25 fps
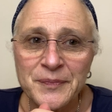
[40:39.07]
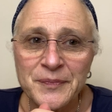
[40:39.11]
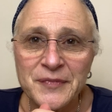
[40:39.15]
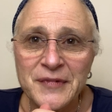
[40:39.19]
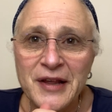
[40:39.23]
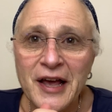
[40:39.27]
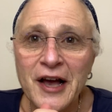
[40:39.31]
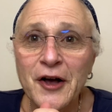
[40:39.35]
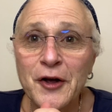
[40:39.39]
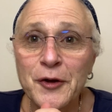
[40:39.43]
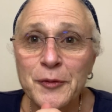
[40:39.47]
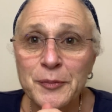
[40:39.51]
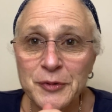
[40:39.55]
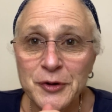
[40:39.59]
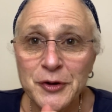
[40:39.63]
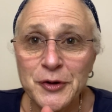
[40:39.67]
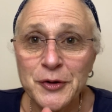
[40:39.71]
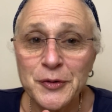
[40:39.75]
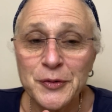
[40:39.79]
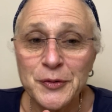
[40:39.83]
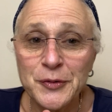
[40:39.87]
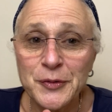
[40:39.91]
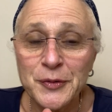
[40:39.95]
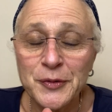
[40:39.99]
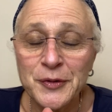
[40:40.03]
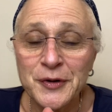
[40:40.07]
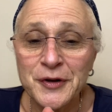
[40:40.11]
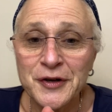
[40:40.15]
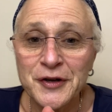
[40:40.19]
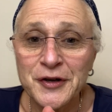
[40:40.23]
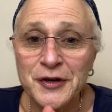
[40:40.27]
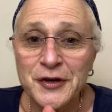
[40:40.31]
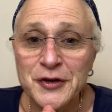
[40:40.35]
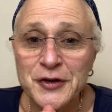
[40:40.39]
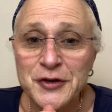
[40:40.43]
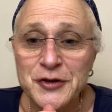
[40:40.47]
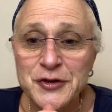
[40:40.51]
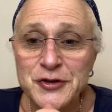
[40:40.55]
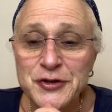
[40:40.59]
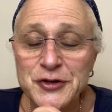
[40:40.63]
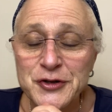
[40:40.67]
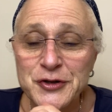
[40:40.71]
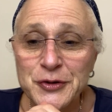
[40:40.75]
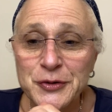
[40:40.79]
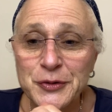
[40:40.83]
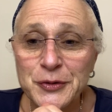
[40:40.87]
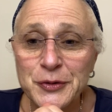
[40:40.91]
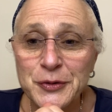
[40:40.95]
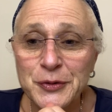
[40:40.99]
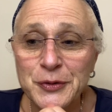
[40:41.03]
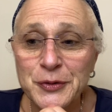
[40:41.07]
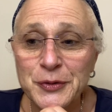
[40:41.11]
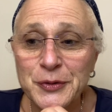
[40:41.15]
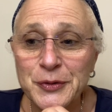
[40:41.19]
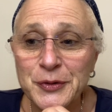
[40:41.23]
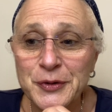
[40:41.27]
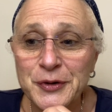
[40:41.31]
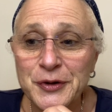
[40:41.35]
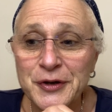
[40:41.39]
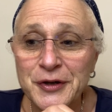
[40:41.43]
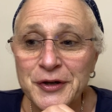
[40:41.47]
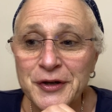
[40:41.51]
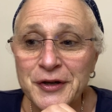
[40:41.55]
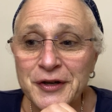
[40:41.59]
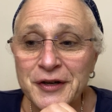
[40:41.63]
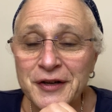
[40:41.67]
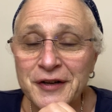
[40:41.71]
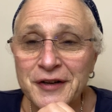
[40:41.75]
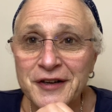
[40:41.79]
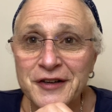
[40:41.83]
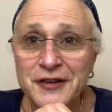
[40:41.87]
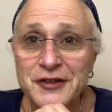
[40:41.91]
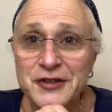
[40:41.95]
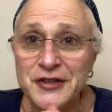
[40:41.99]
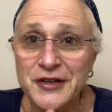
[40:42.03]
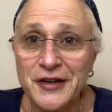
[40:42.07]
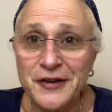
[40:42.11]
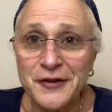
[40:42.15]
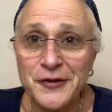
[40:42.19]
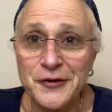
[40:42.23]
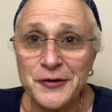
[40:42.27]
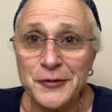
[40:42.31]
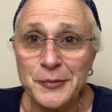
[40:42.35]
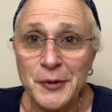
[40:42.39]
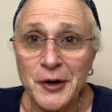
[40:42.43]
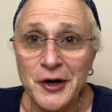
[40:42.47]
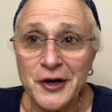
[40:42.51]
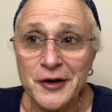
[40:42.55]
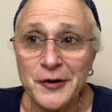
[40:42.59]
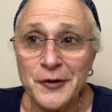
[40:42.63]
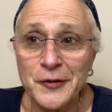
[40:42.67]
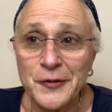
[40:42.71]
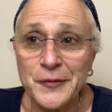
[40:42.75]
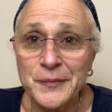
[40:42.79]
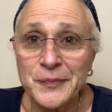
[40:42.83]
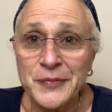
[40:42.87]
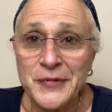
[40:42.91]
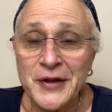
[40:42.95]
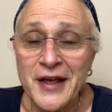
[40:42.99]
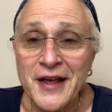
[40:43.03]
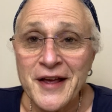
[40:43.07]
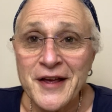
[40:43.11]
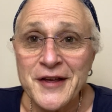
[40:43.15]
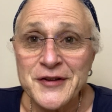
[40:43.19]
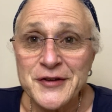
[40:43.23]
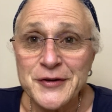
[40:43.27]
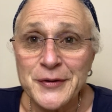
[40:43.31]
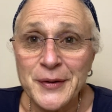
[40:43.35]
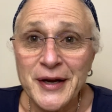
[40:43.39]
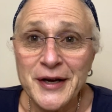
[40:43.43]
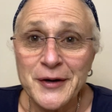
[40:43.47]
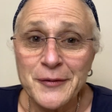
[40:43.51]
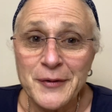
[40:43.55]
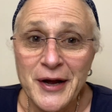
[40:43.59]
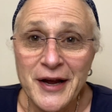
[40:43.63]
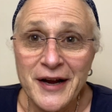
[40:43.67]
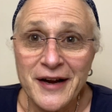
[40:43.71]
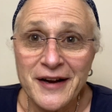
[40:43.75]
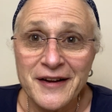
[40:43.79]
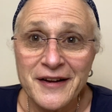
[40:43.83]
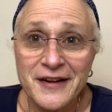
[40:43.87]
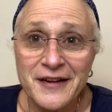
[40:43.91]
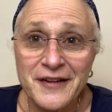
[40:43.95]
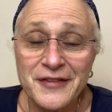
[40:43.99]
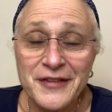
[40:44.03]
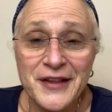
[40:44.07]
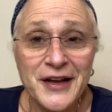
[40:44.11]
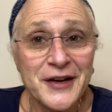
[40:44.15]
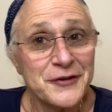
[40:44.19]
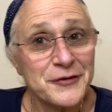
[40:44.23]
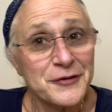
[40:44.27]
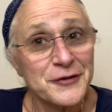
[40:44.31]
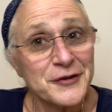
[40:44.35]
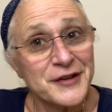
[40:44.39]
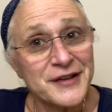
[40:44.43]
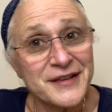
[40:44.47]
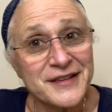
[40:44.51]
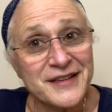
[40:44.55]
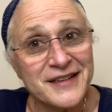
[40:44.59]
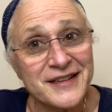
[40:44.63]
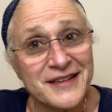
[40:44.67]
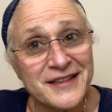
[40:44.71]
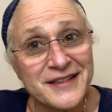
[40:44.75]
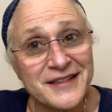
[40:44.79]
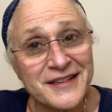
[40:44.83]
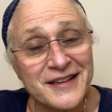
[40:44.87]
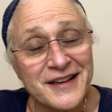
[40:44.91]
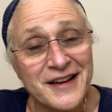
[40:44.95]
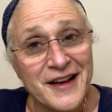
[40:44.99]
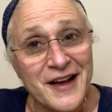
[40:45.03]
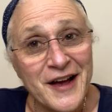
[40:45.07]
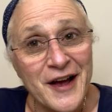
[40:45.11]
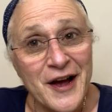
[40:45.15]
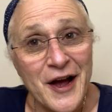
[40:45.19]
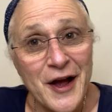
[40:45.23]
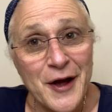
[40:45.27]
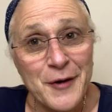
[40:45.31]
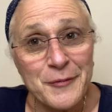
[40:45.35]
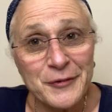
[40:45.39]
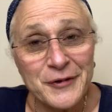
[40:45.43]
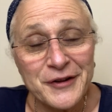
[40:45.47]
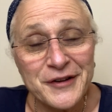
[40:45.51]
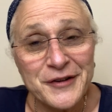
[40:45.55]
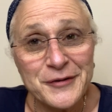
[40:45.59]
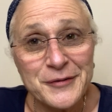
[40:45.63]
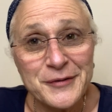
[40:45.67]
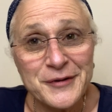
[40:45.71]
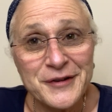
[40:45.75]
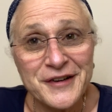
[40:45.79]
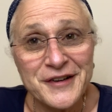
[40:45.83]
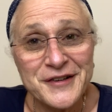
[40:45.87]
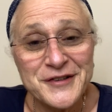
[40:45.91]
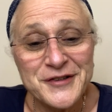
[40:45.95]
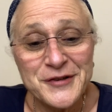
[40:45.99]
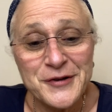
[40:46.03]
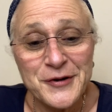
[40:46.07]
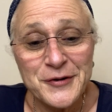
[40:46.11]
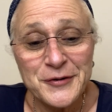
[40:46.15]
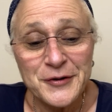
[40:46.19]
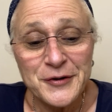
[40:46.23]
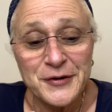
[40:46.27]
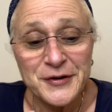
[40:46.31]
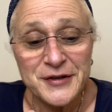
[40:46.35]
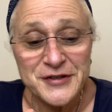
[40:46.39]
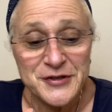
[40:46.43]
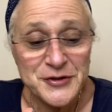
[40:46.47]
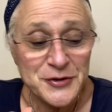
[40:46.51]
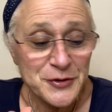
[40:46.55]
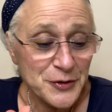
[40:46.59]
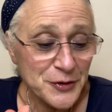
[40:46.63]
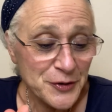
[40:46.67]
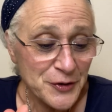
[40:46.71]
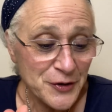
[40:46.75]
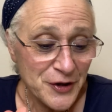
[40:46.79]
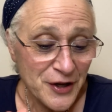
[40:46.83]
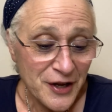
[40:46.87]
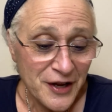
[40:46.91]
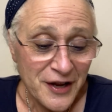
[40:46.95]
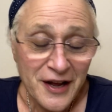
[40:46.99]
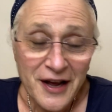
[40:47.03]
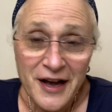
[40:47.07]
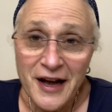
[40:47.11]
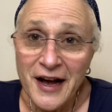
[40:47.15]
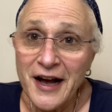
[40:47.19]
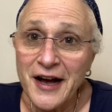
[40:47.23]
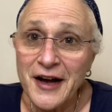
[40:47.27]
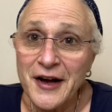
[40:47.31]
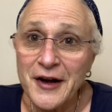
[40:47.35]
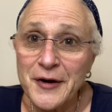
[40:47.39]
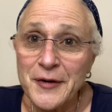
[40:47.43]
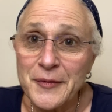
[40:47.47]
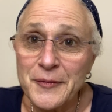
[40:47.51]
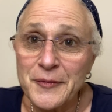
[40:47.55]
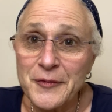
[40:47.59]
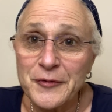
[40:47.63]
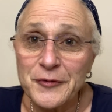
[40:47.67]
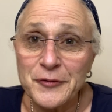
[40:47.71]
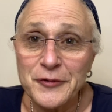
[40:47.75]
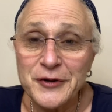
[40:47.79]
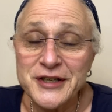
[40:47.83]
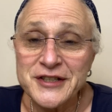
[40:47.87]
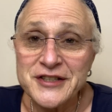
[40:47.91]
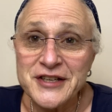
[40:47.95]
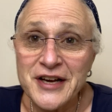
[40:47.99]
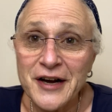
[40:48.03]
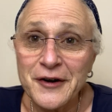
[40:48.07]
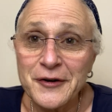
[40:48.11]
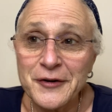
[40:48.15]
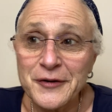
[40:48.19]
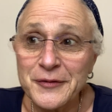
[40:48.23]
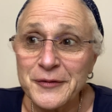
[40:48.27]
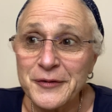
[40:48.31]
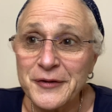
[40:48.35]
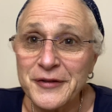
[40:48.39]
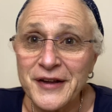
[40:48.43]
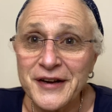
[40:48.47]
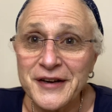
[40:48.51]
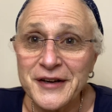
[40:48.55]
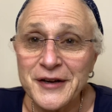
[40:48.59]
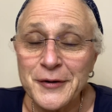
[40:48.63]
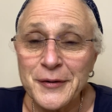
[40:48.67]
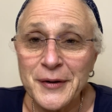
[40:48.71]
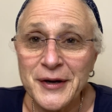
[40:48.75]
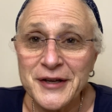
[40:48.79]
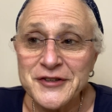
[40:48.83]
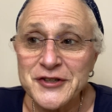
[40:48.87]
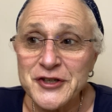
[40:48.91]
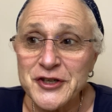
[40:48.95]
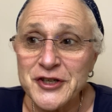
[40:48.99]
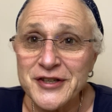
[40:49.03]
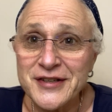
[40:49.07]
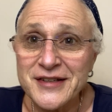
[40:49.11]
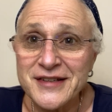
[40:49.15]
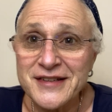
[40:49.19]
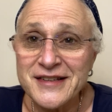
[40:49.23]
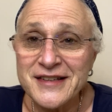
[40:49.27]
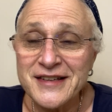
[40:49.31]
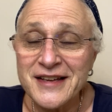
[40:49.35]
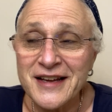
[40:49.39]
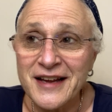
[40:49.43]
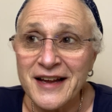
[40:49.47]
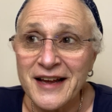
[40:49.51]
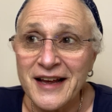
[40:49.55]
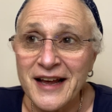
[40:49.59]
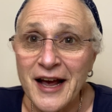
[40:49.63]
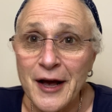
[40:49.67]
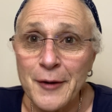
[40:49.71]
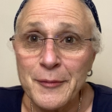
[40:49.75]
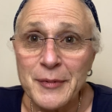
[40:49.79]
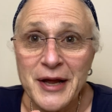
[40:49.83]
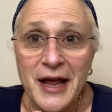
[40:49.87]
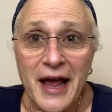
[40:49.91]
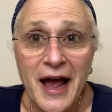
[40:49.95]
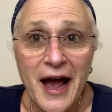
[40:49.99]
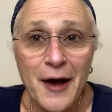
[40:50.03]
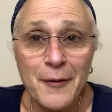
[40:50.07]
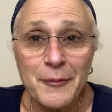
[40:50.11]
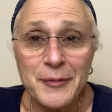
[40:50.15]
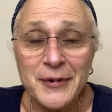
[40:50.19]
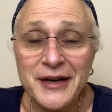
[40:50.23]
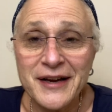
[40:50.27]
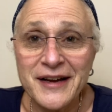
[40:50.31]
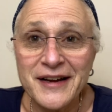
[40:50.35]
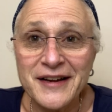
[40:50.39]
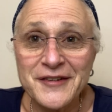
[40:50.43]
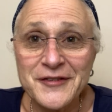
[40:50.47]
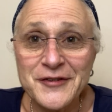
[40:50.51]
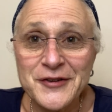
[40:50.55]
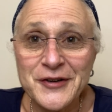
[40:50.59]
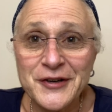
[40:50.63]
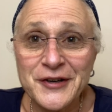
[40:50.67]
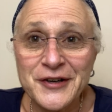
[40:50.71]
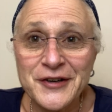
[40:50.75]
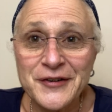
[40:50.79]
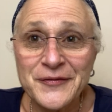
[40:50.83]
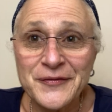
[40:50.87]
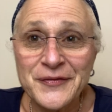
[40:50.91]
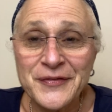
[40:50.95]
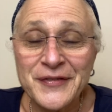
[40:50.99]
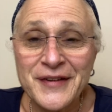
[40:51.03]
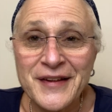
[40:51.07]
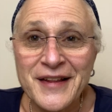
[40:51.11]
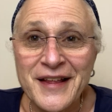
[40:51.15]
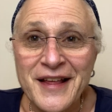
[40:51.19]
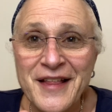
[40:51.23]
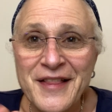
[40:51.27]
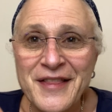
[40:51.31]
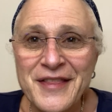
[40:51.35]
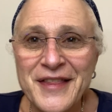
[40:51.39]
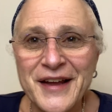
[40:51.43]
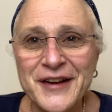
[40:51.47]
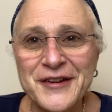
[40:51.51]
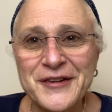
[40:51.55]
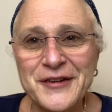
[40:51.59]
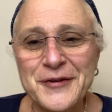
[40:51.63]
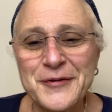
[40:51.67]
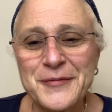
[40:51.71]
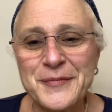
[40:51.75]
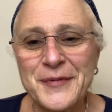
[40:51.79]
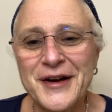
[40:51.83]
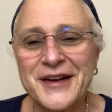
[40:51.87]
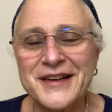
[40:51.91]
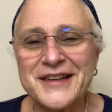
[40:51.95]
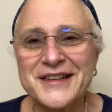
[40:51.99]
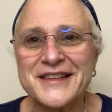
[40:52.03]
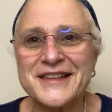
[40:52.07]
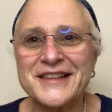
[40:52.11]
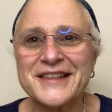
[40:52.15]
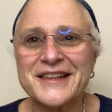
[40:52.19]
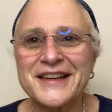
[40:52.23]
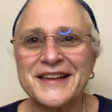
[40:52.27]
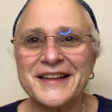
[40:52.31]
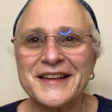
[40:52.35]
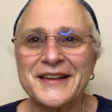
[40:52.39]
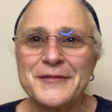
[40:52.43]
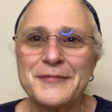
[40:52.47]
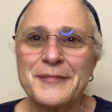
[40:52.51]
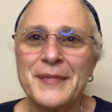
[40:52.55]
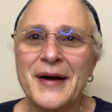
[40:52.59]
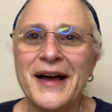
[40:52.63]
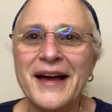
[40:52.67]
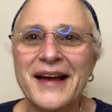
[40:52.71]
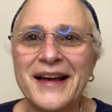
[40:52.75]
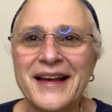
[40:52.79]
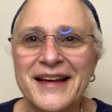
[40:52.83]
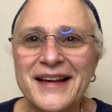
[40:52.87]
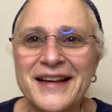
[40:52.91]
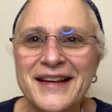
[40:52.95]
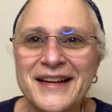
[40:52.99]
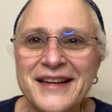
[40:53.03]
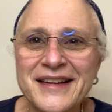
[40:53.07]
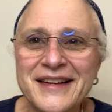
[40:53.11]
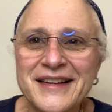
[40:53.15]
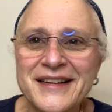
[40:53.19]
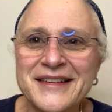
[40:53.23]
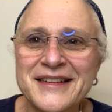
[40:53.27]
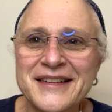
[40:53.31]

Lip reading: help you to share the sparkle. So anyway, thanks for listening. I'm Liz with Touchstone Crystal. Reach out with any questions. I'll be happy to answer. Thanks so much. Bye.